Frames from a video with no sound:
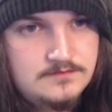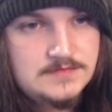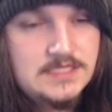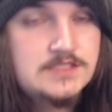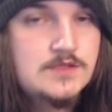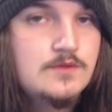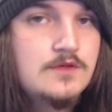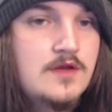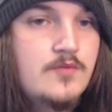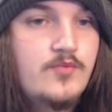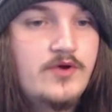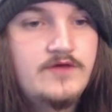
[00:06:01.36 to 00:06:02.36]
So we'll look
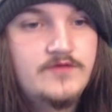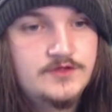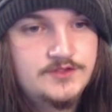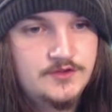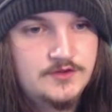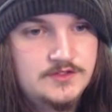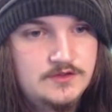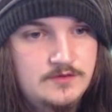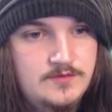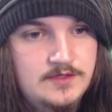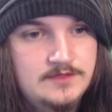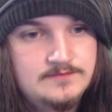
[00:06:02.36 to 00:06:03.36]
at Bravo
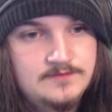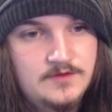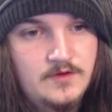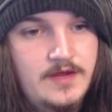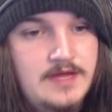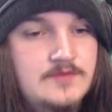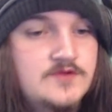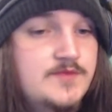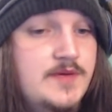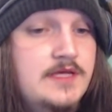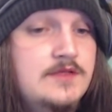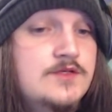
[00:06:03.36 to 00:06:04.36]
Showstopper. You're able to
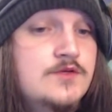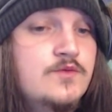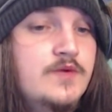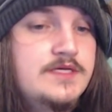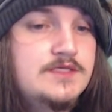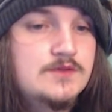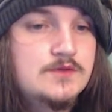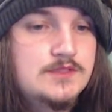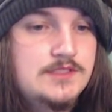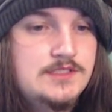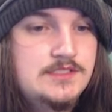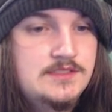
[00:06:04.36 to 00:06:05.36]
pay two
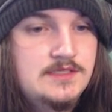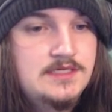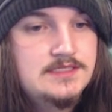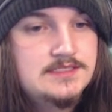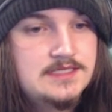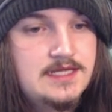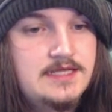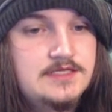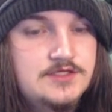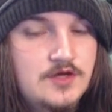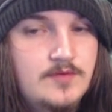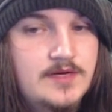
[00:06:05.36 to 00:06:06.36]
resources to gain
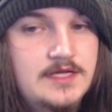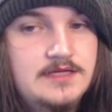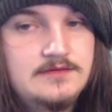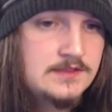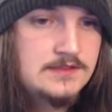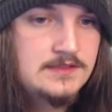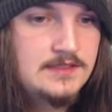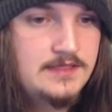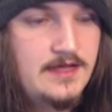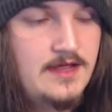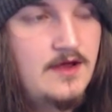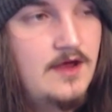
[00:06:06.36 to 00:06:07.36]
Dominate.
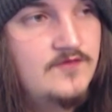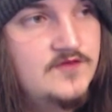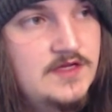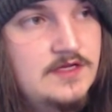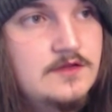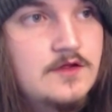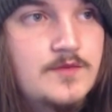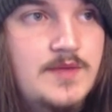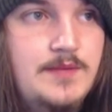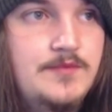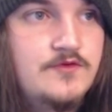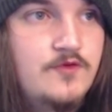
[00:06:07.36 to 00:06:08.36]
Now, I've seen a lot of
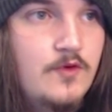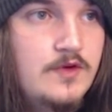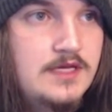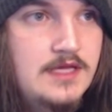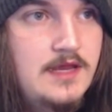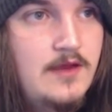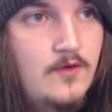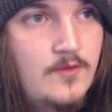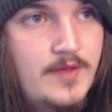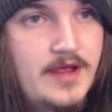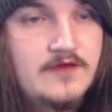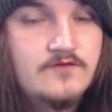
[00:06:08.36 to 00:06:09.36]
people talking here and
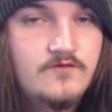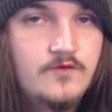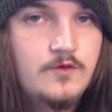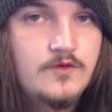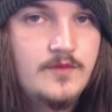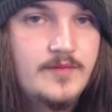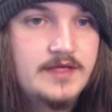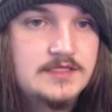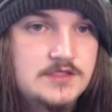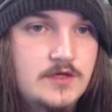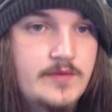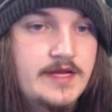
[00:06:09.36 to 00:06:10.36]
back and forth
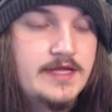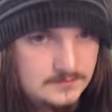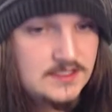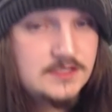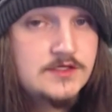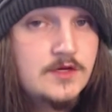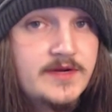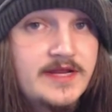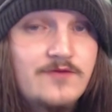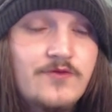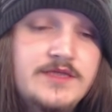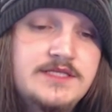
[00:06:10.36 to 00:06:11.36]
about Dominate.
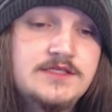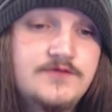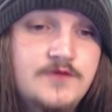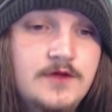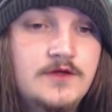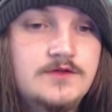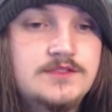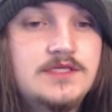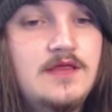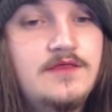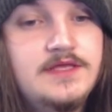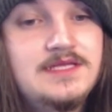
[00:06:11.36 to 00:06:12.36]
Dominate reads as follows.
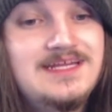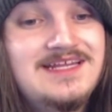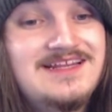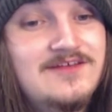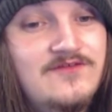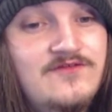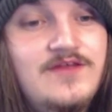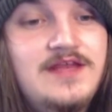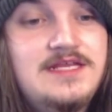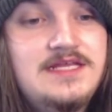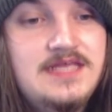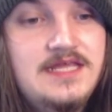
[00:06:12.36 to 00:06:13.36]
The
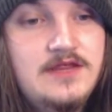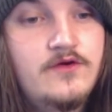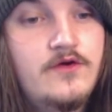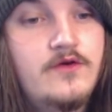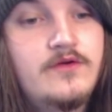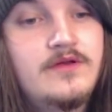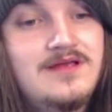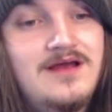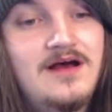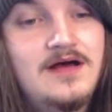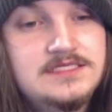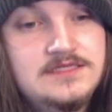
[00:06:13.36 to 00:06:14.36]
defending hero
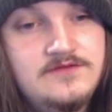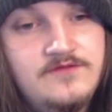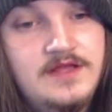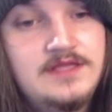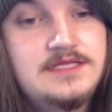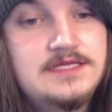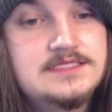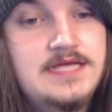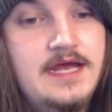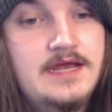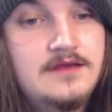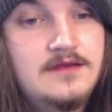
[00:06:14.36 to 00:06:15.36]
can't defend the
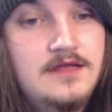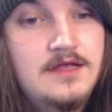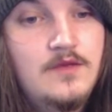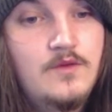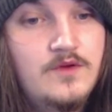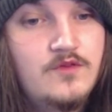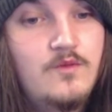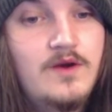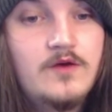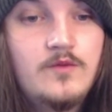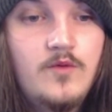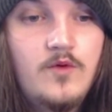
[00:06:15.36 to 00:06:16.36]
attack with
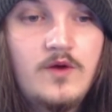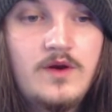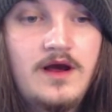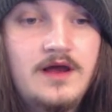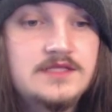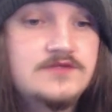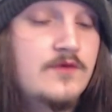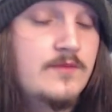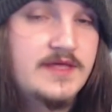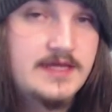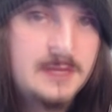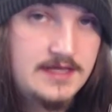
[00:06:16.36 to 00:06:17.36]
one or more cards from
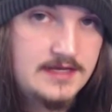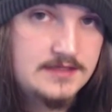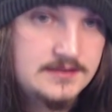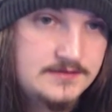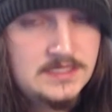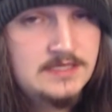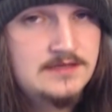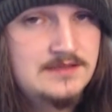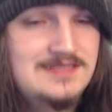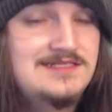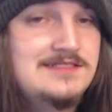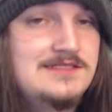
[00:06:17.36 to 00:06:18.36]
their hand.
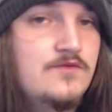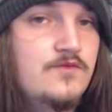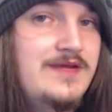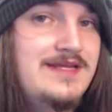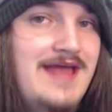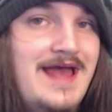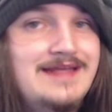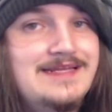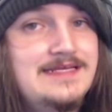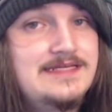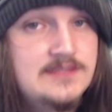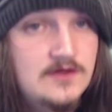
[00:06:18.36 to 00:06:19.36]
That doesn't read at
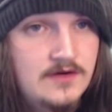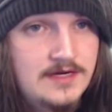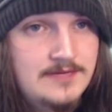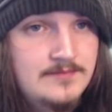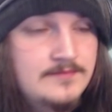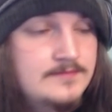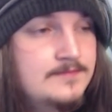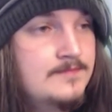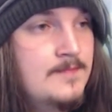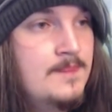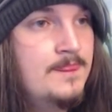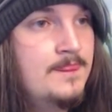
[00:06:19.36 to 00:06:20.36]
a time.
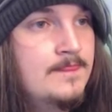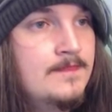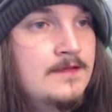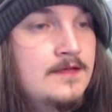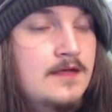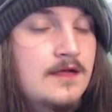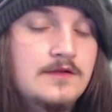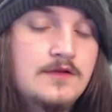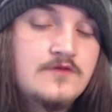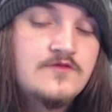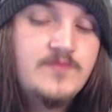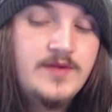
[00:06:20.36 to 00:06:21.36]
A
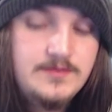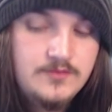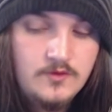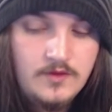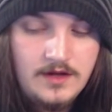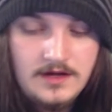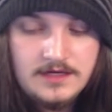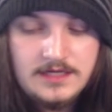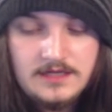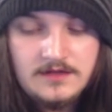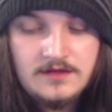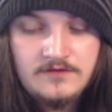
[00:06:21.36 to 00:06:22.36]
lot of people are
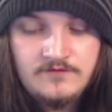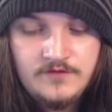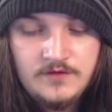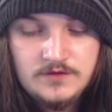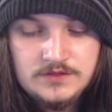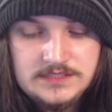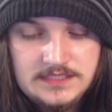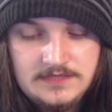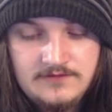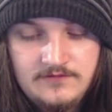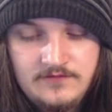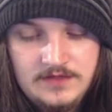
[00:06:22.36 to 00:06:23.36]
getting confused
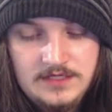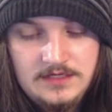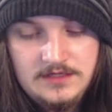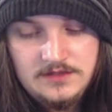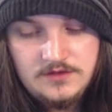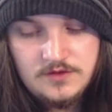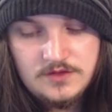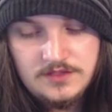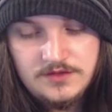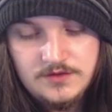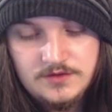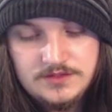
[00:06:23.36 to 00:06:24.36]
if you
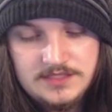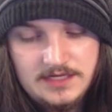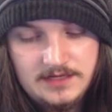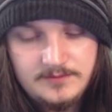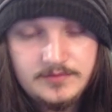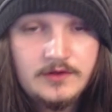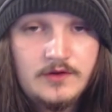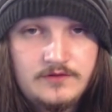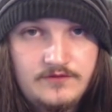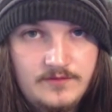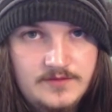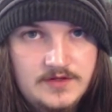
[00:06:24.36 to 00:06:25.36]
can use a block
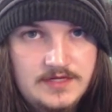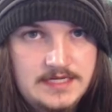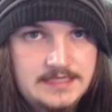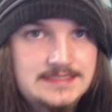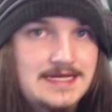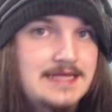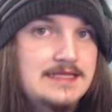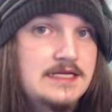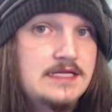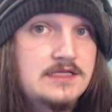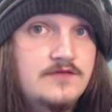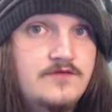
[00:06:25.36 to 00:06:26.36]
from your hand and then
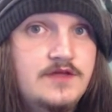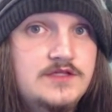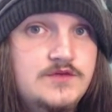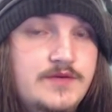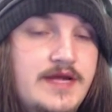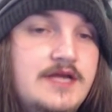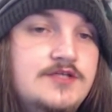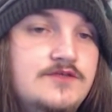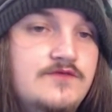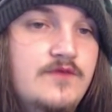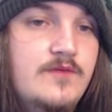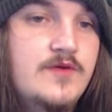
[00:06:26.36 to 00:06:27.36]
a defense
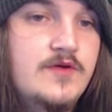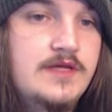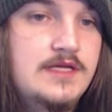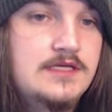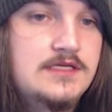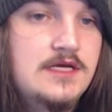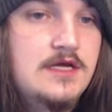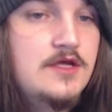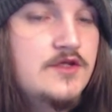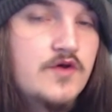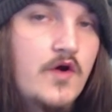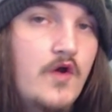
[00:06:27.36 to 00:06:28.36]
reaction from your hand.
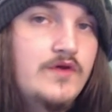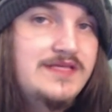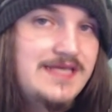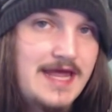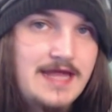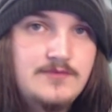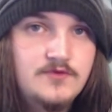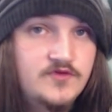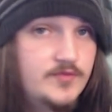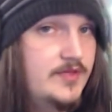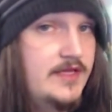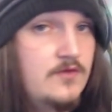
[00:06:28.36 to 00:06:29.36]
You're only able
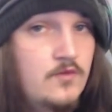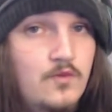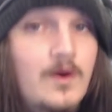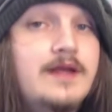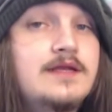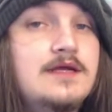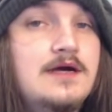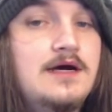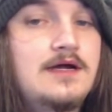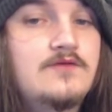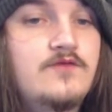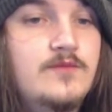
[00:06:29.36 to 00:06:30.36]
to play one
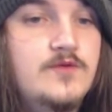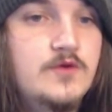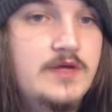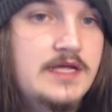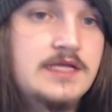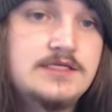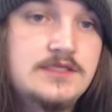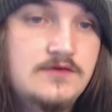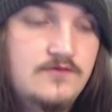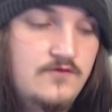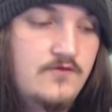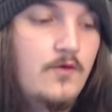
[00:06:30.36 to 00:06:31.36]
card from your hand
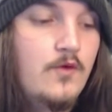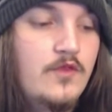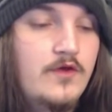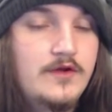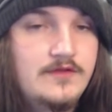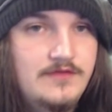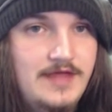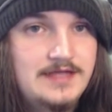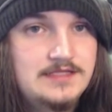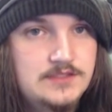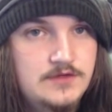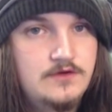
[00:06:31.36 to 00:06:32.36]
for
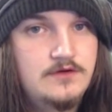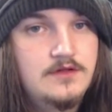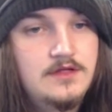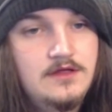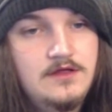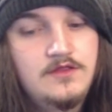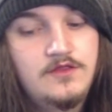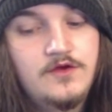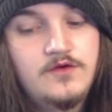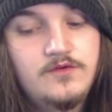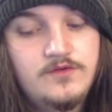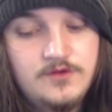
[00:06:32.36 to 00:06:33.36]
that turn.
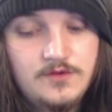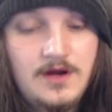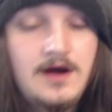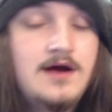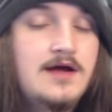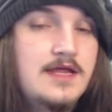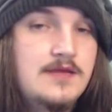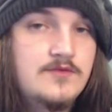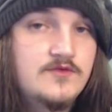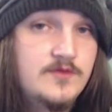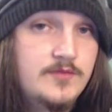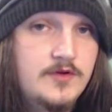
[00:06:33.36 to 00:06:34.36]
Though you are
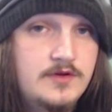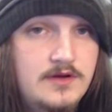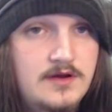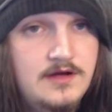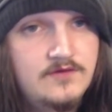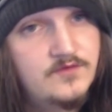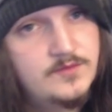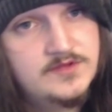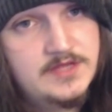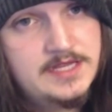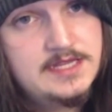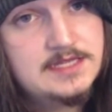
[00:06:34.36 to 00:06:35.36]
able to block a card from
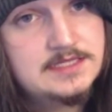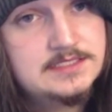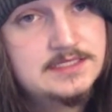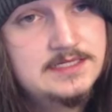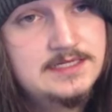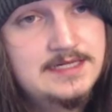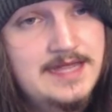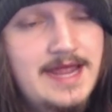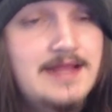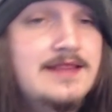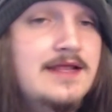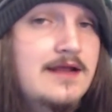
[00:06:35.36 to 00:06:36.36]
your hand
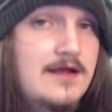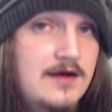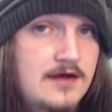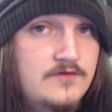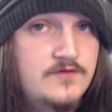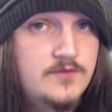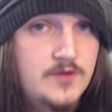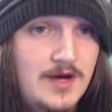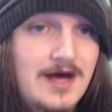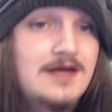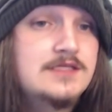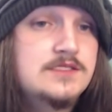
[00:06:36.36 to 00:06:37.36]
and then a card from your
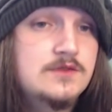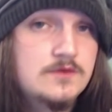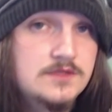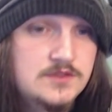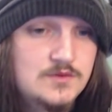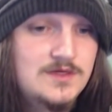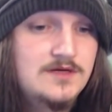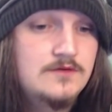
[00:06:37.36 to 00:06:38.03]
arsenal as well.